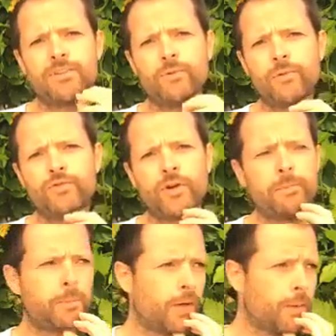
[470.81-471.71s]
We'll drop
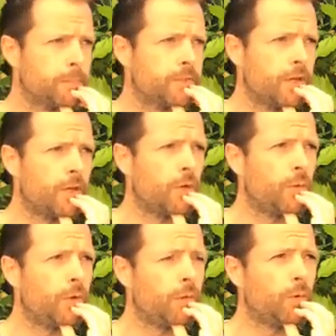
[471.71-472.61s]
bombs.
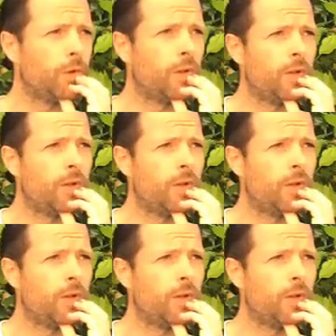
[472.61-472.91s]
We will